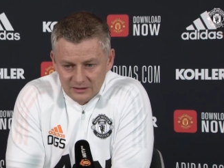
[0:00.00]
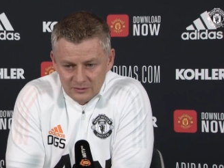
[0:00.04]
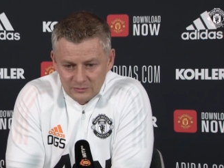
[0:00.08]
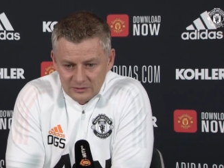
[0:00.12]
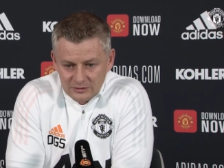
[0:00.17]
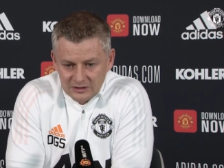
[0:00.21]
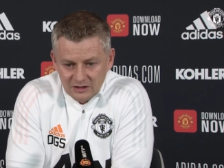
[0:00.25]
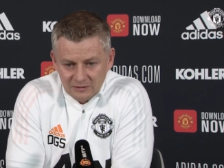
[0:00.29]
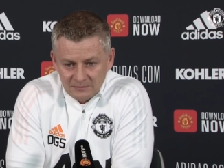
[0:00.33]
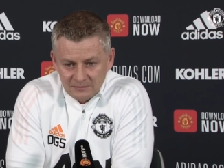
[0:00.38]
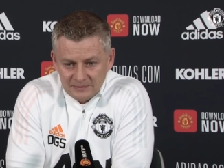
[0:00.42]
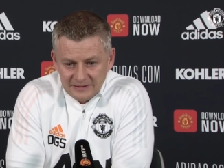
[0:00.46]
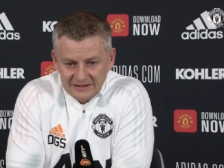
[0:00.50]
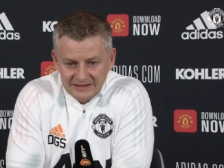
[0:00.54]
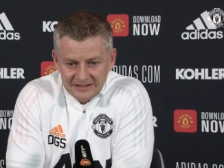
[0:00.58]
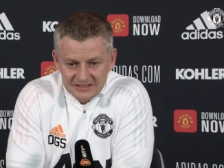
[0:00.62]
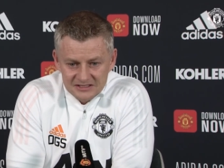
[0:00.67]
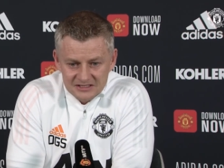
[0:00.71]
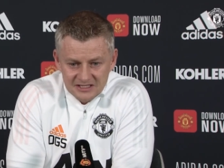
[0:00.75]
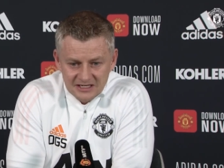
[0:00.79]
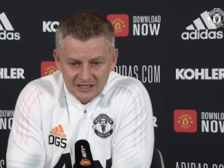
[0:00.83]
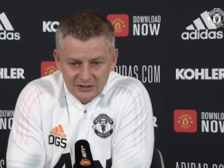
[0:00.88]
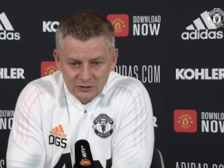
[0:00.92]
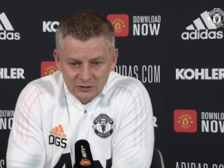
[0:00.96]
We got
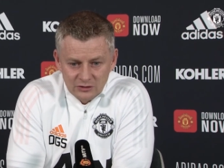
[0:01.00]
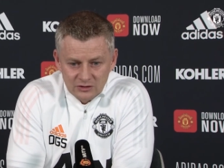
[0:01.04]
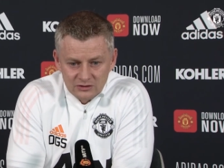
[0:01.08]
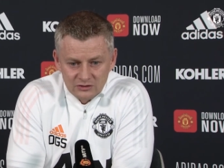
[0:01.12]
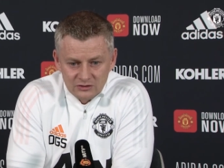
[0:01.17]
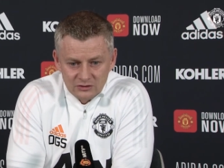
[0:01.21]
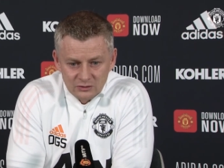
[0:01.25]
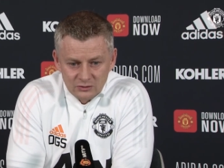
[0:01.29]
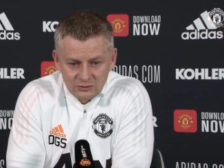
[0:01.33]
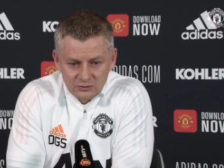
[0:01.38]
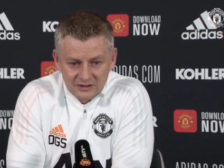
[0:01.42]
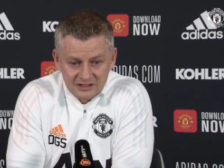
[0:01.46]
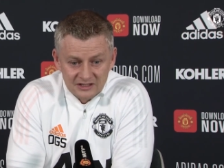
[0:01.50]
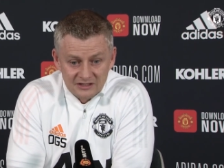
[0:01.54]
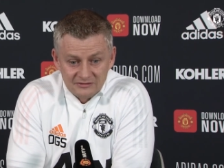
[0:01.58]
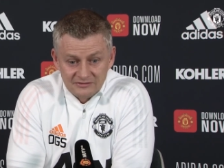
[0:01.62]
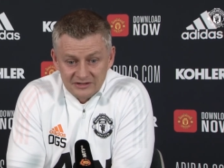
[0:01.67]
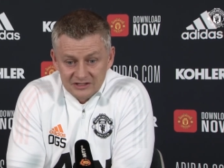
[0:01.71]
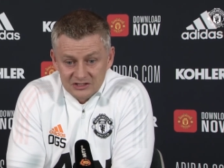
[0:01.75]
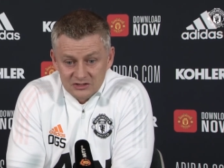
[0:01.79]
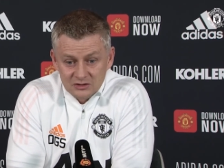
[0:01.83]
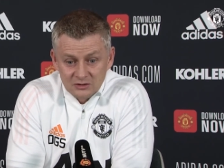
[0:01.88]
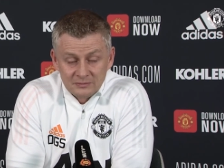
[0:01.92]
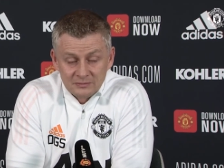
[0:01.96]
players there who can do
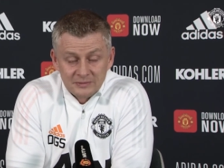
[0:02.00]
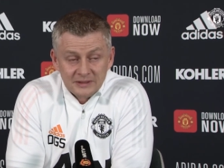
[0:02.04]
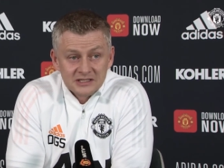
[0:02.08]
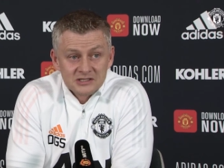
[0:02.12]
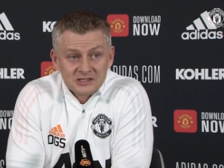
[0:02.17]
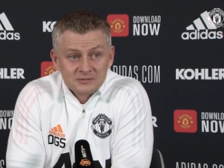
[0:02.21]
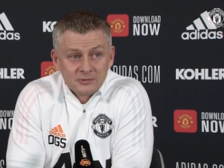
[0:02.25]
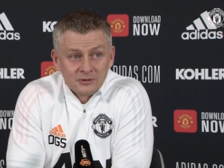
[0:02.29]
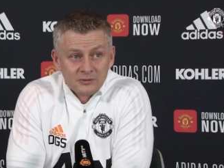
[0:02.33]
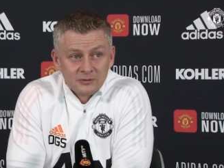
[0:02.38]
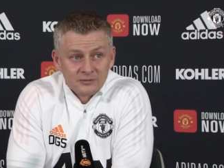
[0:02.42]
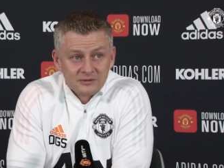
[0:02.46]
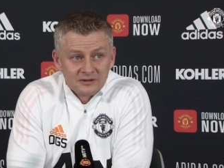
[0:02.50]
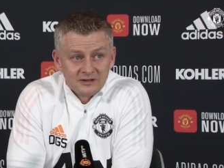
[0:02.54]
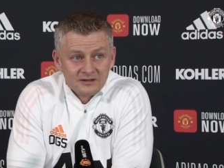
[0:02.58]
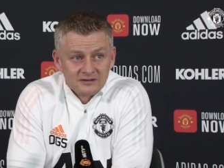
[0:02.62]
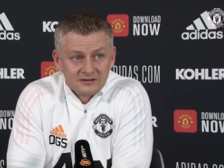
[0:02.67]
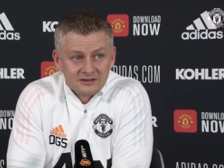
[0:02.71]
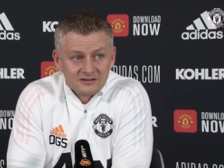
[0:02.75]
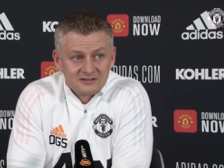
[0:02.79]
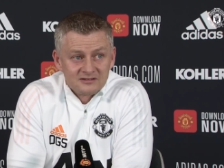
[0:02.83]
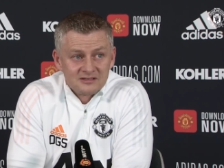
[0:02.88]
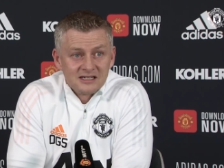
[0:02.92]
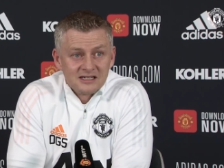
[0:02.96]
individual bits, but
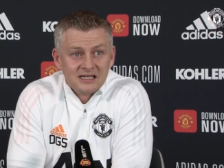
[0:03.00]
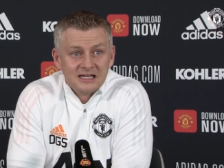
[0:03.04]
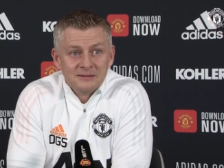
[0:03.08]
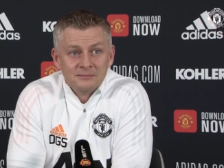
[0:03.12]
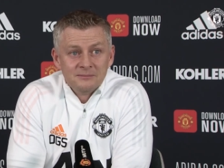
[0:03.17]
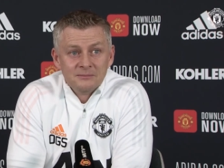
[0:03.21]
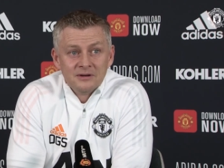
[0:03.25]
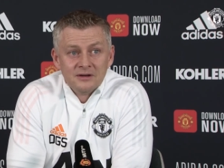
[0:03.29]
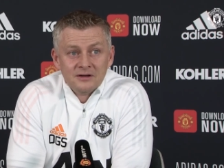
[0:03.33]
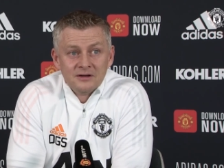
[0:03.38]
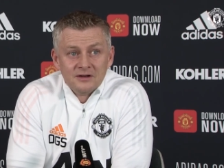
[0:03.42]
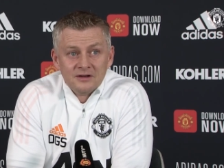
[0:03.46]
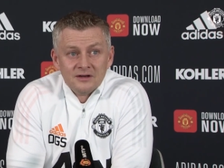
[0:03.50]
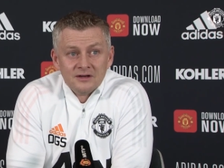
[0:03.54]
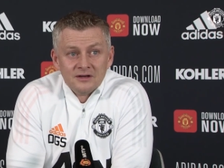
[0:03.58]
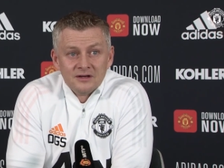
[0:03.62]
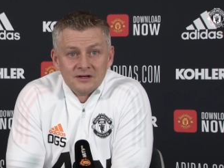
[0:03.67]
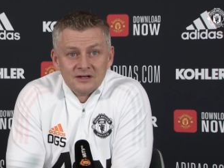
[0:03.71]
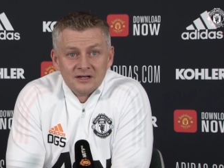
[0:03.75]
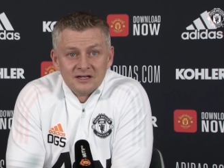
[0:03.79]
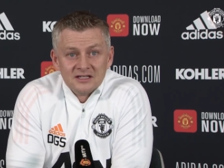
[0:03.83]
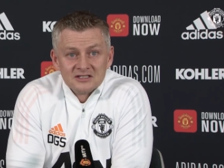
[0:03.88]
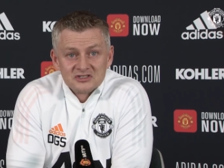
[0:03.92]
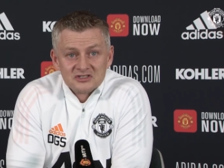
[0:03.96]
the team
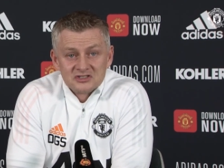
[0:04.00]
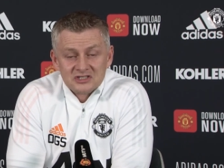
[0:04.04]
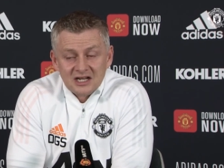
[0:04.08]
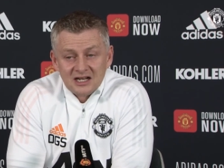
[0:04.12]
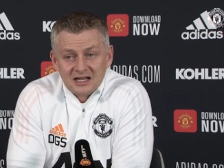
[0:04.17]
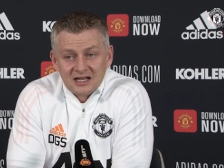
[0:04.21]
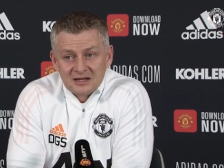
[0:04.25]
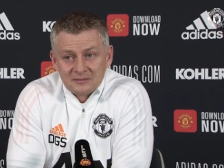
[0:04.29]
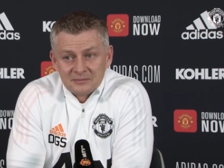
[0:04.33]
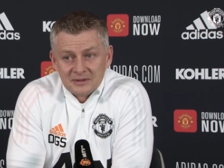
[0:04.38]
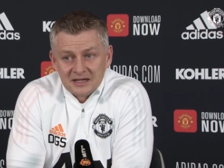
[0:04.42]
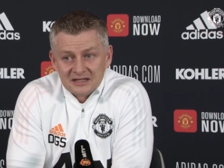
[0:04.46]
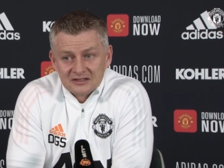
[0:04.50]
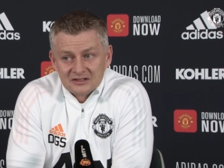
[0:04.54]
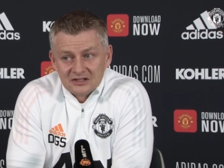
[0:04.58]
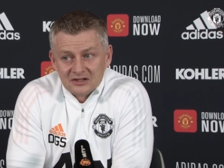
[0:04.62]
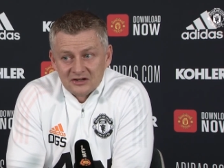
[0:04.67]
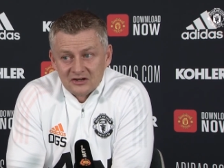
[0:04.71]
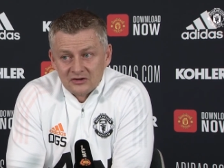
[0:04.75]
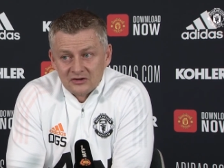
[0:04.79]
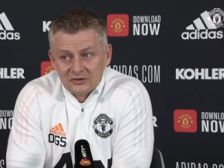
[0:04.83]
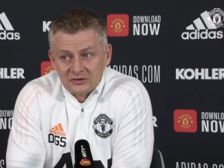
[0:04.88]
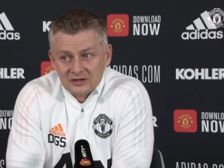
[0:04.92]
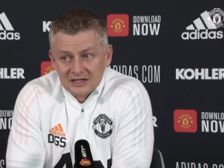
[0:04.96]
is gelling
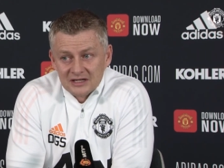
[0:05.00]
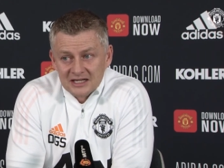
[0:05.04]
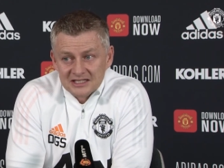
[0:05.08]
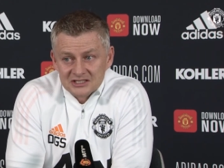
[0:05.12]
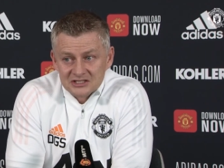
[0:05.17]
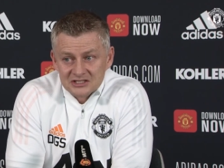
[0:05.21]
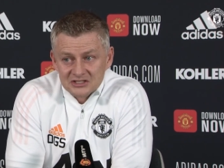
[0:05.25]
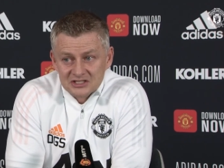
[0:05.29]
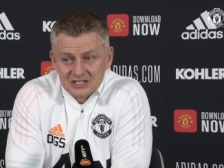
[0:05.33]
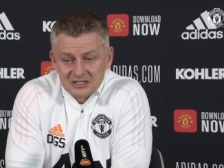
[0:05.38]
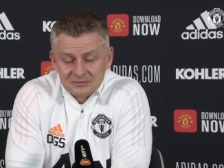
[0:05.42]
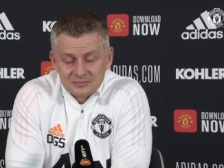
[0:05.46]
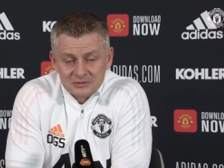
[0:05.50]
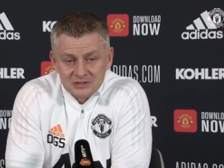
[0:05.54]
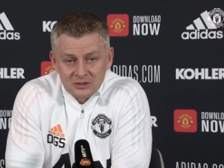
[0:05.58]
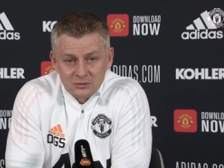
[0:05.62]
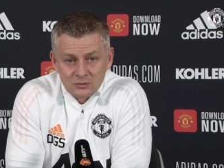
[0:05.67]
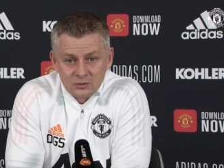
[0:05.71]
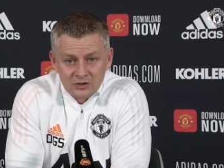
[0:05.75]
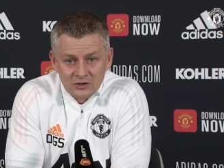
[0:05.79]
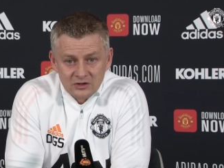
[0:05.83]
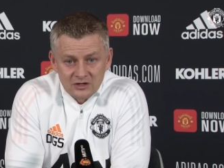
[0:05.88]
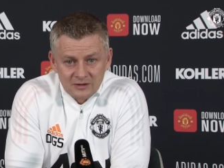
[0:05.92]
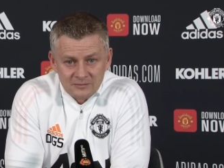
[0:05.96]
better, relationships are
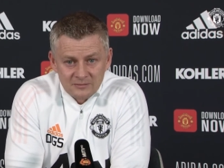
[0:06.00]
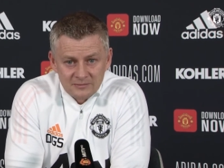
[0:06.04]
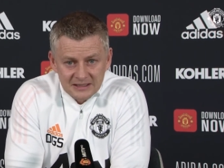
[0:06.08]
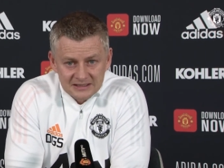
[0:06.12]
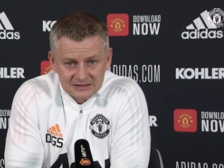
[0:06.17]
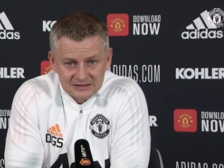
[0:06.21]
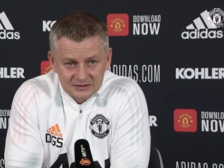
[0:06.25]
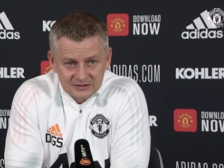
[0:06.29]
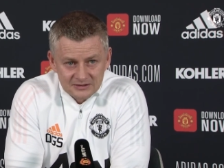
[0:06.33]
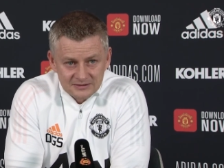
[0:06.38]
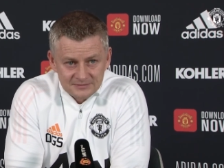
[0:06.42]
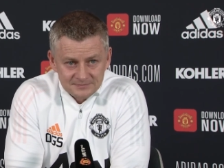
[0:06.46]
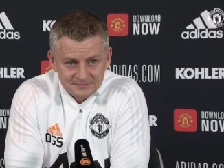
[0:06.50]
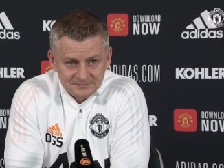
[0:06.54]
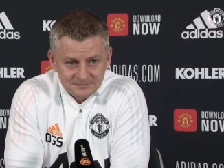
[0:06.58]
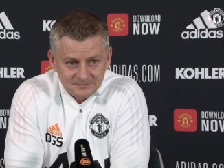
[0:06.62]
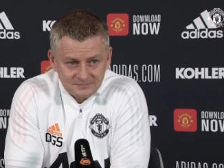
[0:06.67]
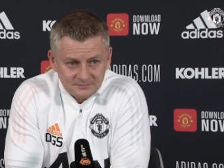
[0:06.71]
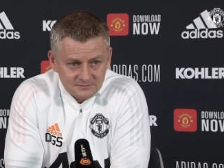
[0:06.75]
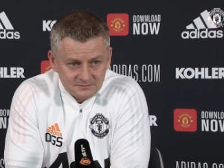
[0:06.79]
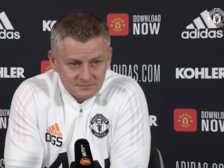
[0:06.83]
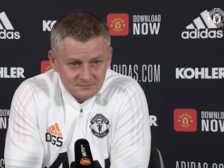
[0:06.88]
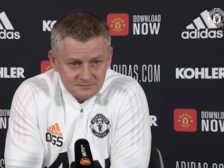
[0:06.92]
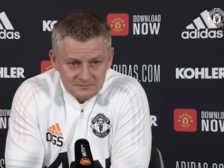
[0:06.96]
working better.
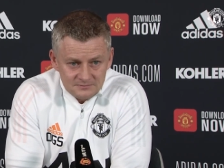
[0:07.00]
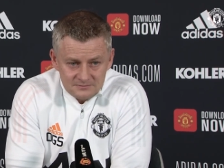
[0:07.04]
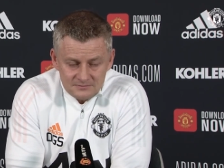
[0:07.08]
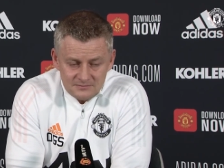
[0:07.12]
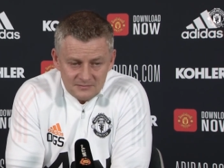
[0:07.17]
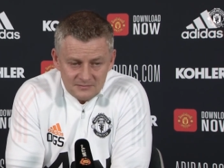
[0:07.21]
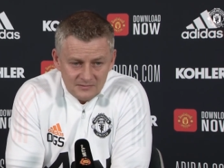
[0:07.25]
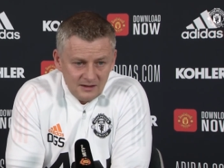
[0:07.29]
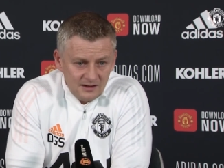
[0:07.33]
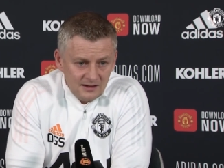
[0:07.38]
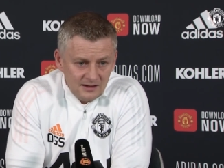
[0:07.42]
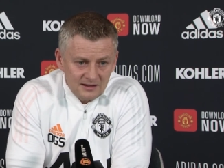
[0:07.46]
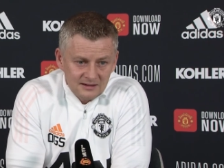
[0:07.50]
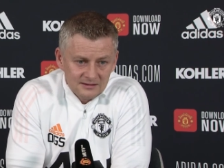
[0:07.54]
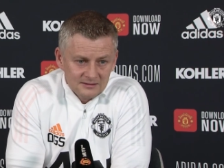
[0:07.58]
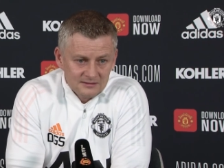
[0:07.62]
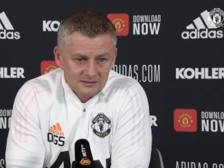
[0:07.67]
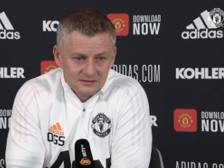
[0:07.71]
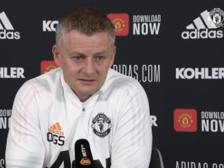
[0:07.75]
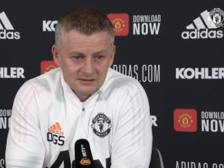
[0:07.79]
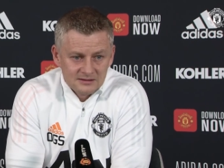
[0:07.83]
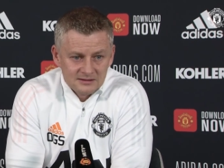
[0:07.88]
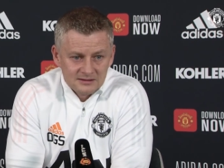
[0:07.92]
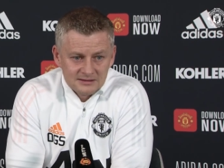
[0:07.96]

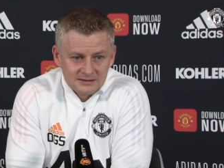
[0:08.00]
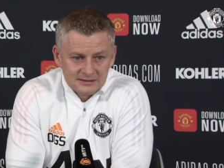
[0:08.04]
And